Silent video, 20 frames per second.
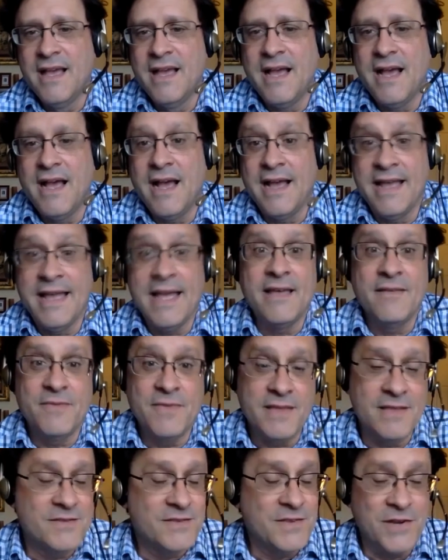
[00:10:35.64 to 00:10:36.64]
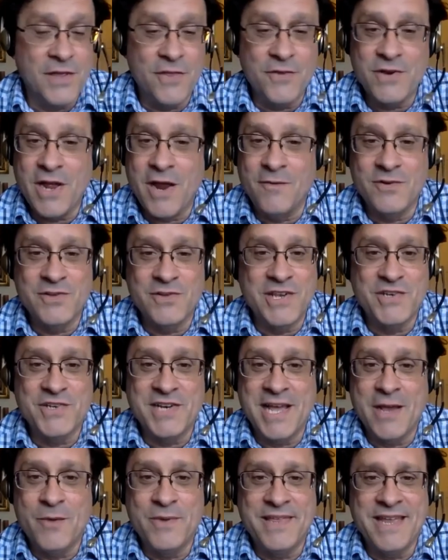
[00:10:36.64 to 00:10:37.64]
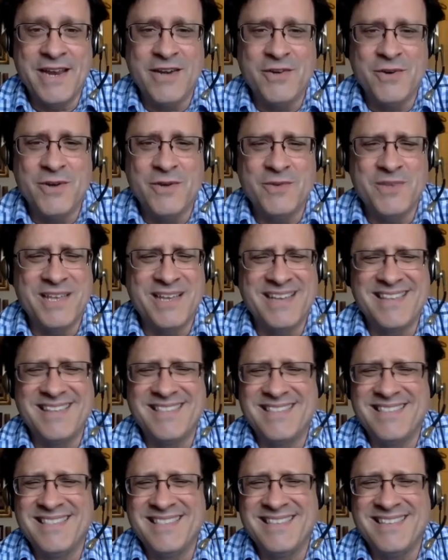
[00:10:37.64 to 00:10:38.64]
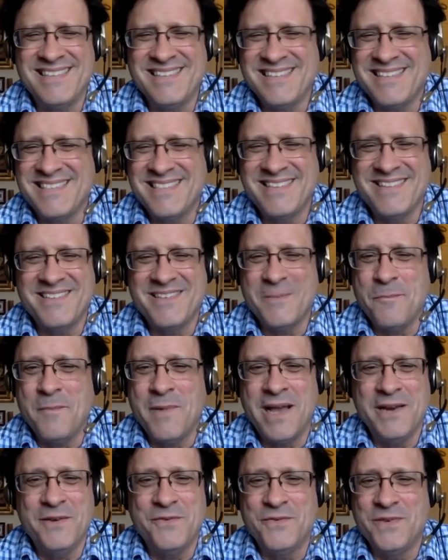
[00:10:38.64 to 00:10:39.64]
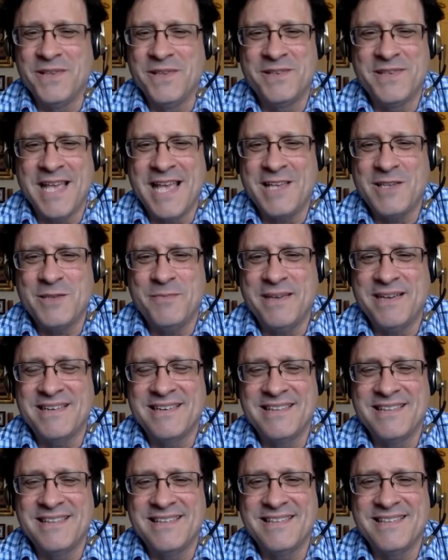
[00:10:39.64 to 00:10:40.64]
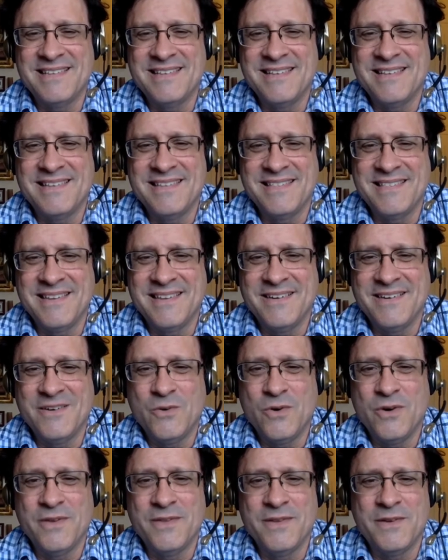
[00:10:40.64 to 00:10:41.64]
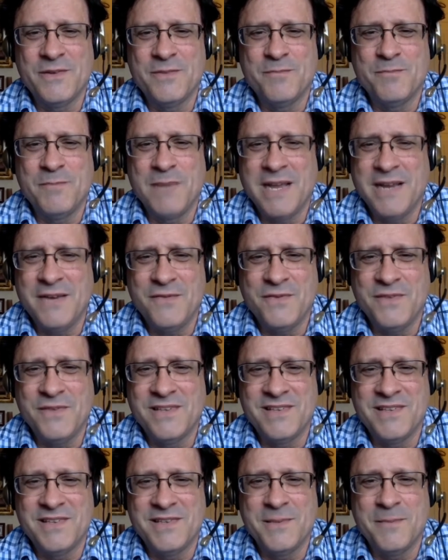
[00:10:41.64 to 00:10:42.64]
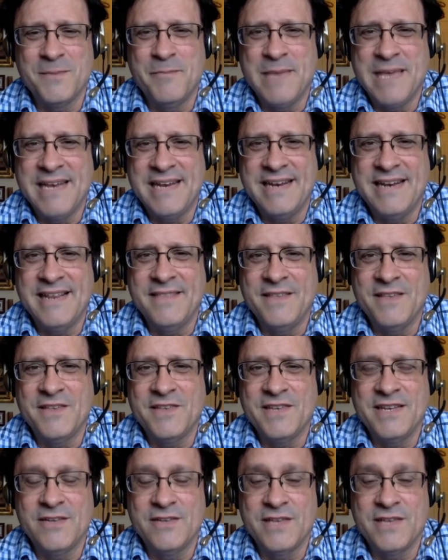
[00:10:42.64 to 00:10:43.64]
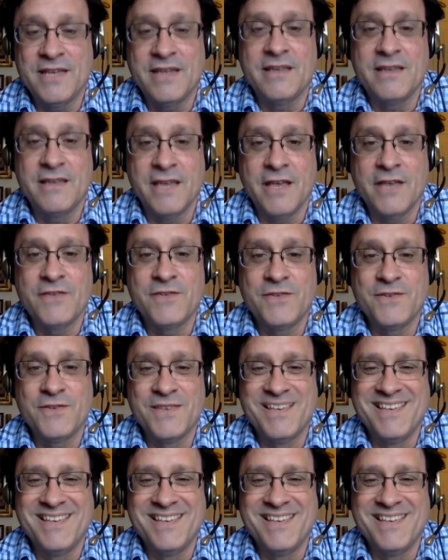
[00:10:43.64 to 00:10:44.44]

I, I it's another conversation I had with Andrew. I was like, this is there's a mindfulness aspect to this isn't there or there's mindfulness is embedded in this and he's like yes